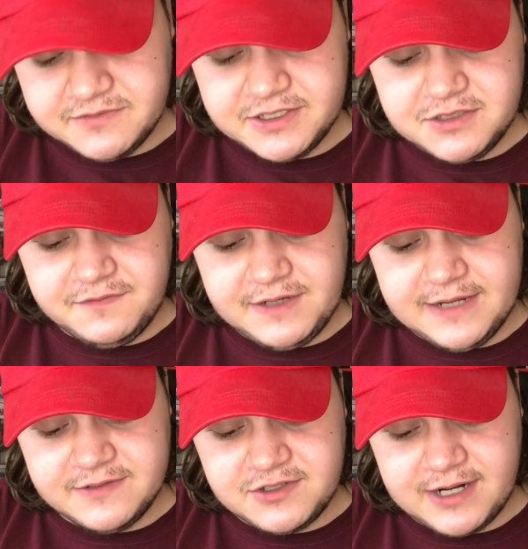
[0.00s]
original
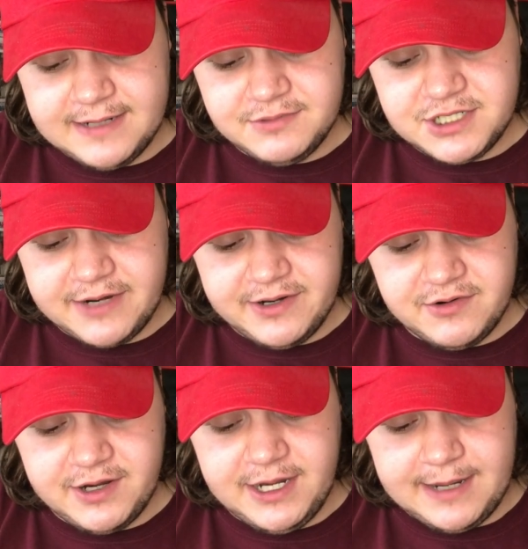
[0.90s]
flavours, grape, cherry,
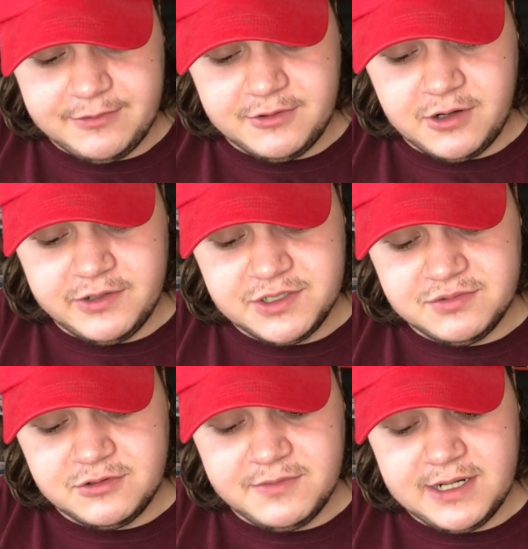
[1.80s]
green apple, orange,
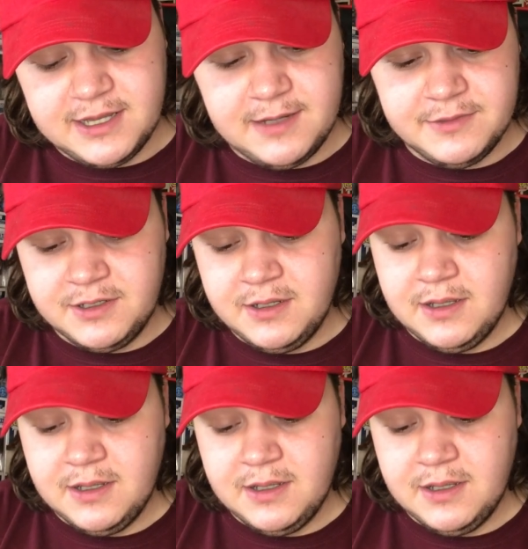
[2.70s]
watermelon, lemon.